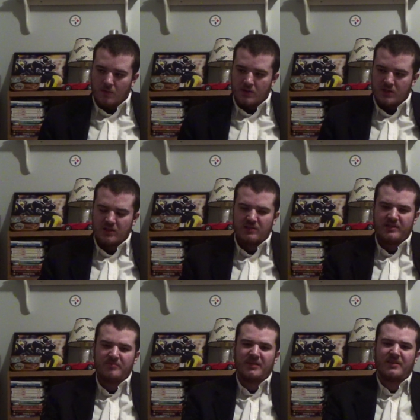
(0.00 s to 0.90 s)
so like, it
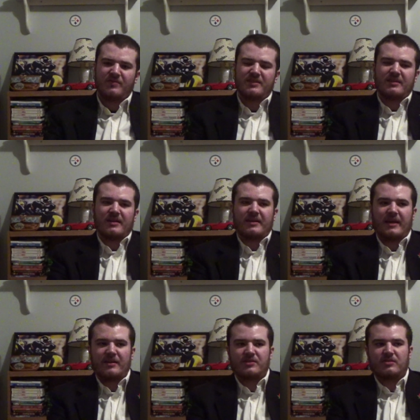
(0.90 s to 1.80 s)
seems like if it's not
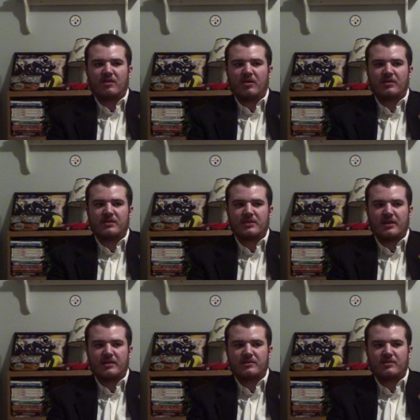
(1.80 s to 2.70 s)
cancer, heart
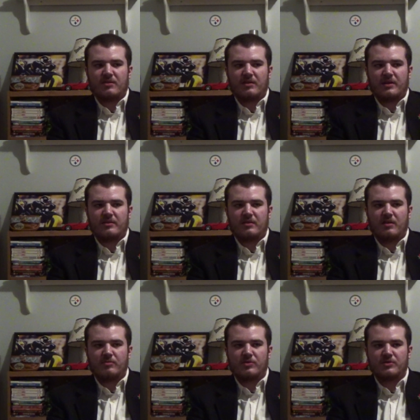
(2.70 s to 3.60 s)
attacks are like the
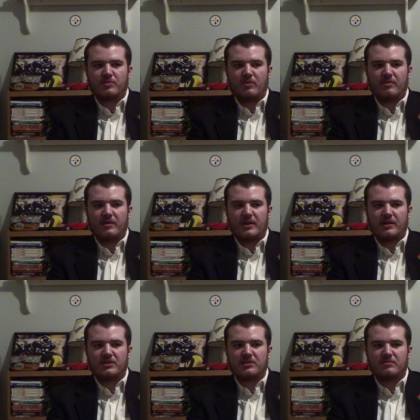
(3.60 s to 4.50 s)
almost one of the
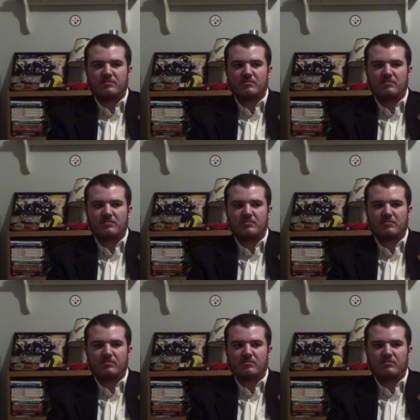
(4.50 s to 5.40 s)
next
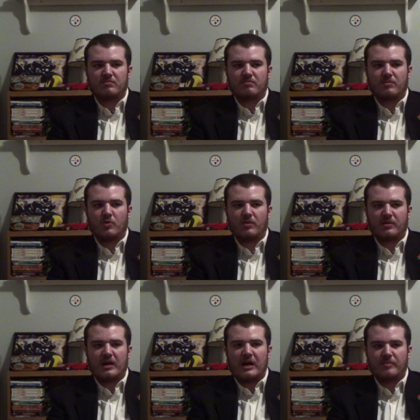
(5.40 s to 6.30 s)
more
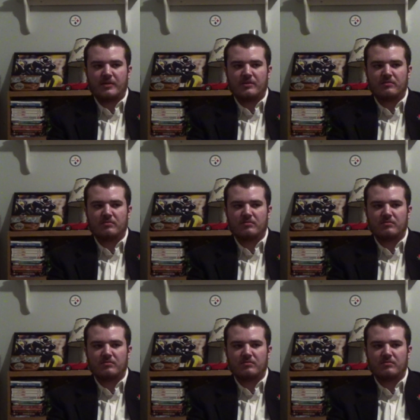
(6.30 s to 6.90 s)
common,